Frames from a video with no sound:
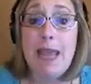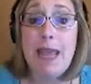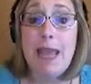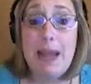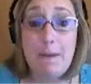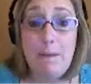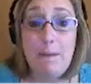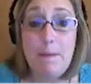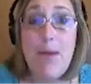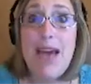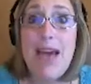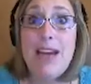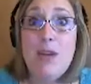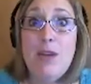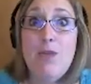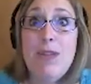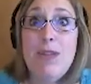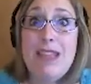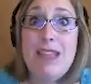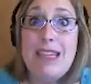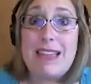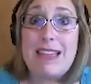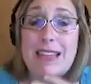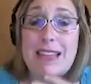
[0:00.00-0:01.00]
embedded
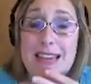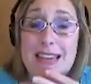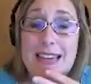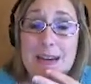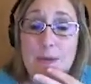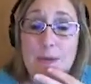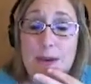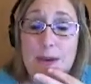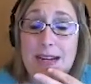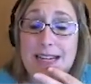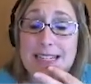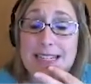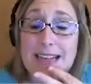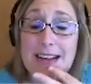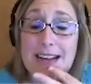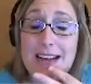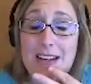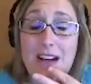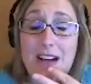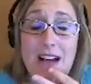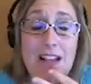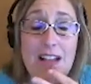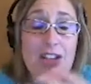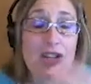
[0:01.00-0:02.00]
within the e-reading
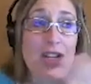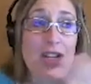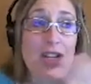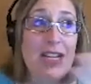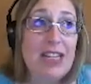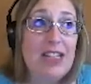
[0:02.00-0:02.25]
technology.